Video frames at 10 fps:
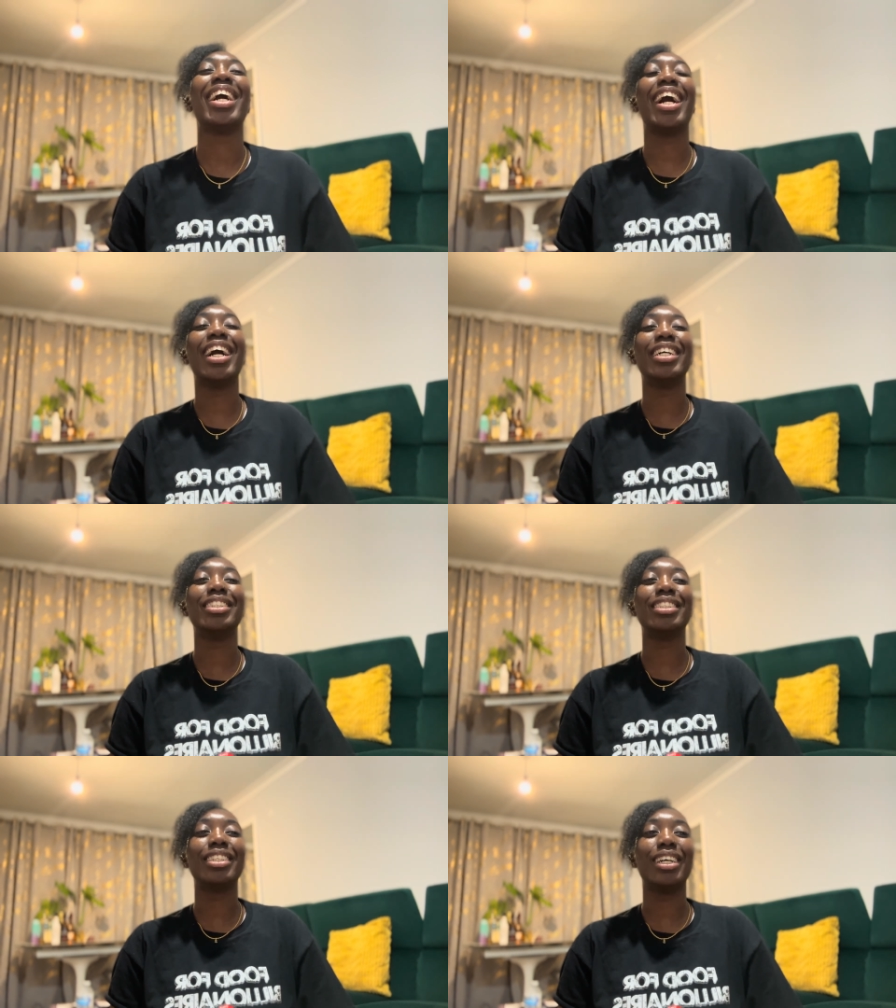
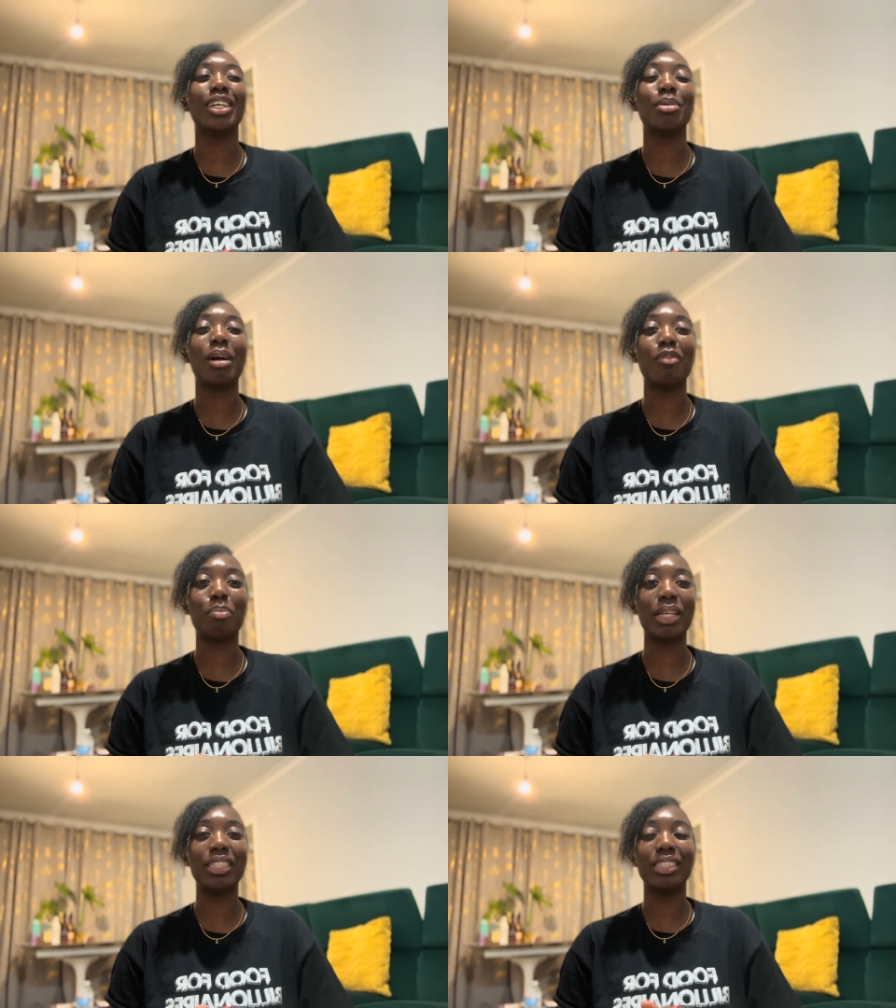And I've
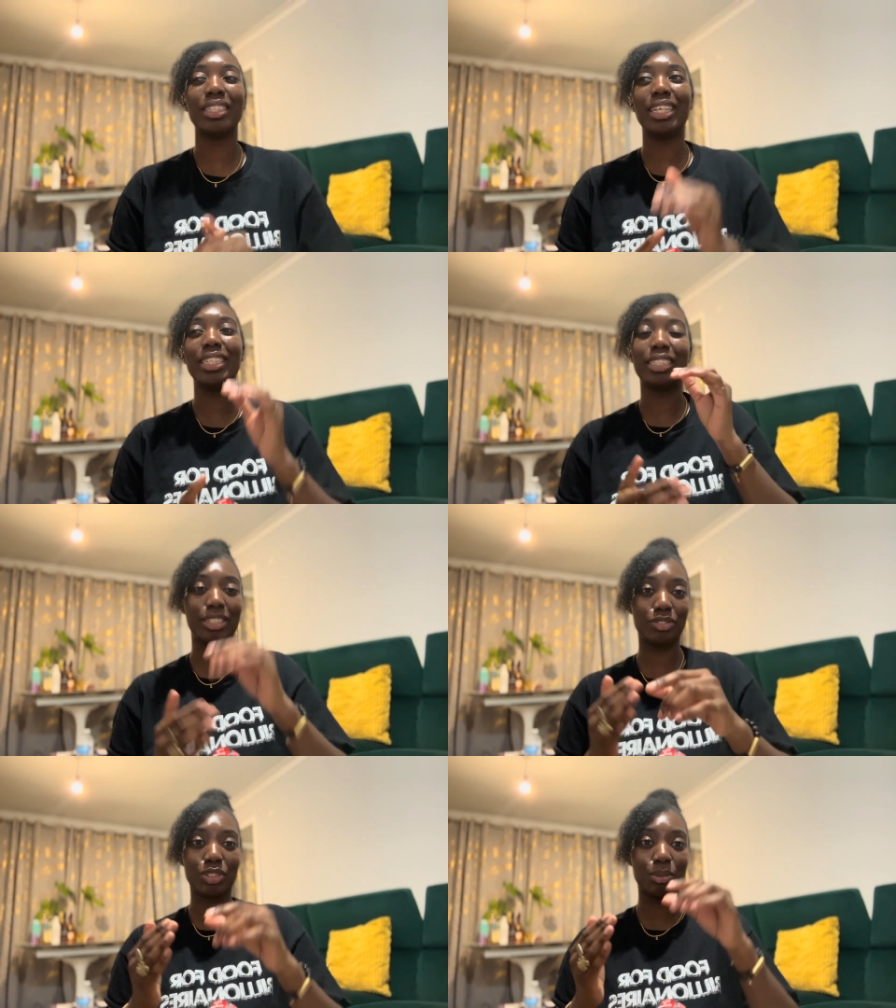been in
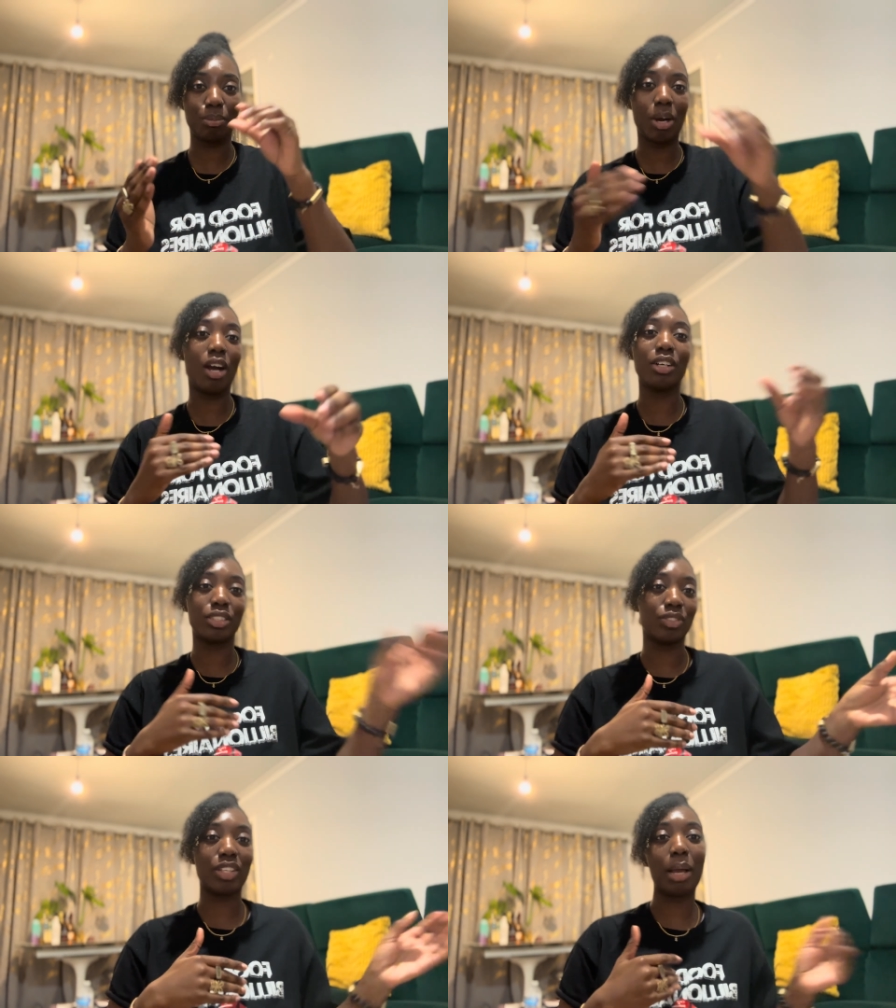different
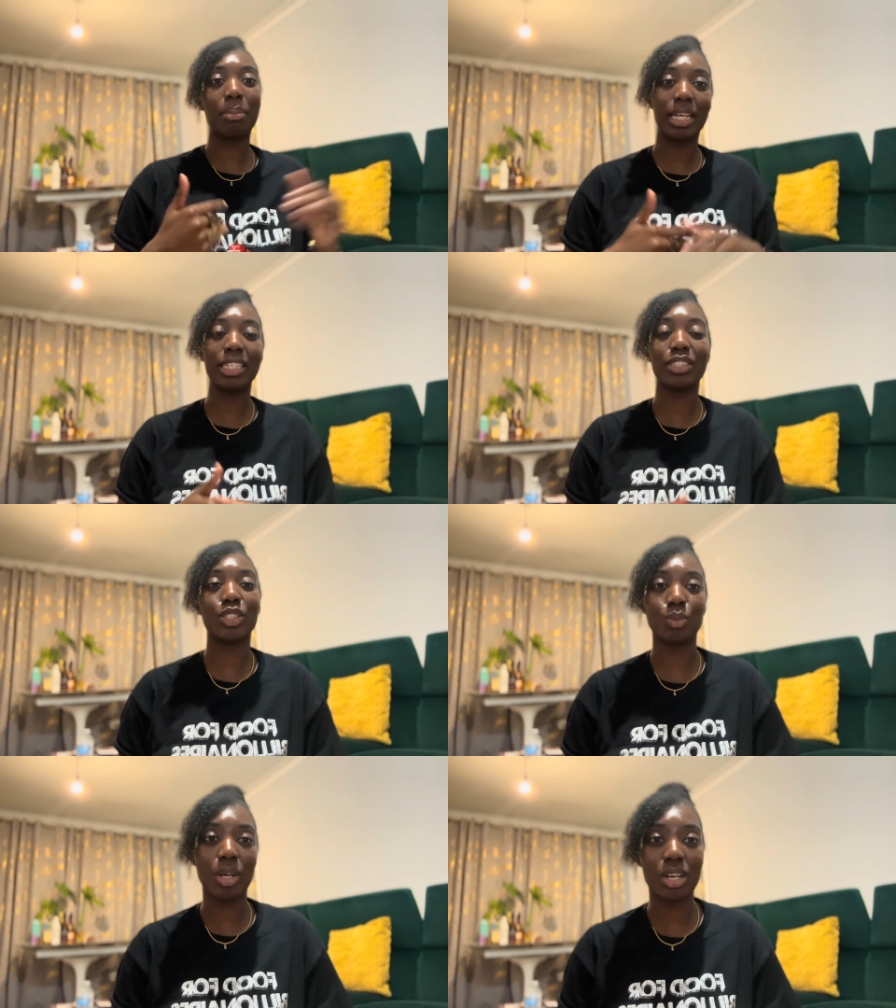parts of that place
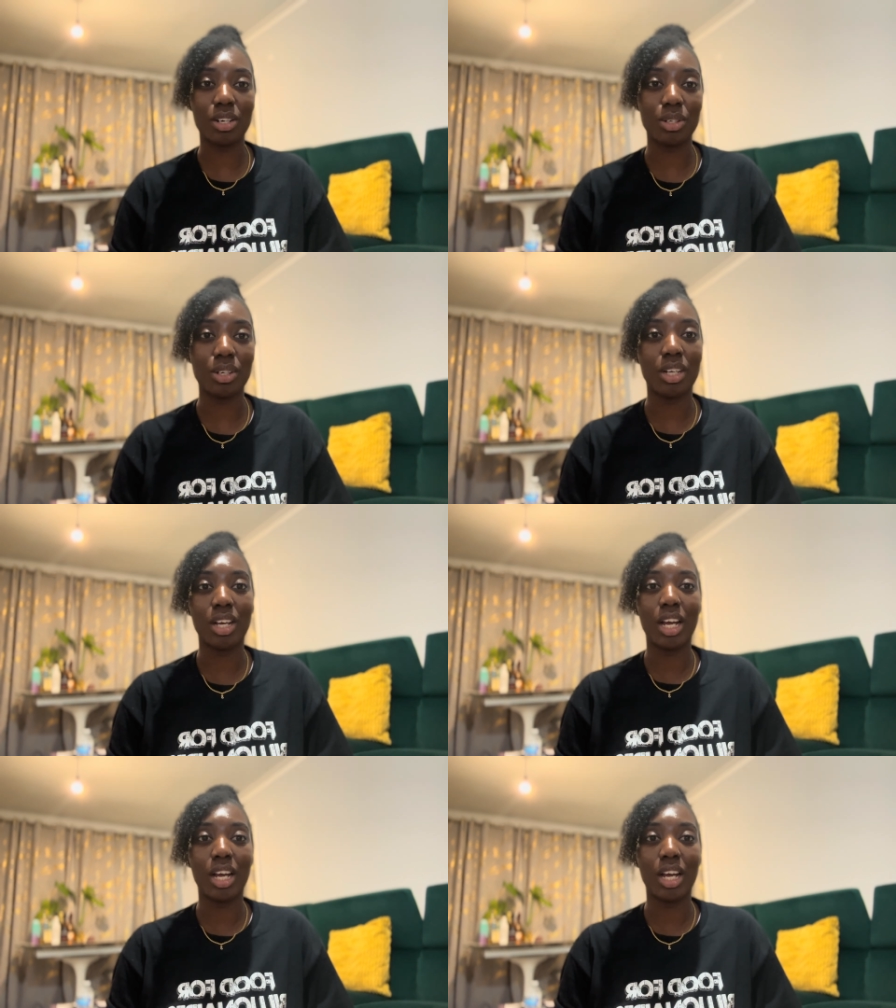as well.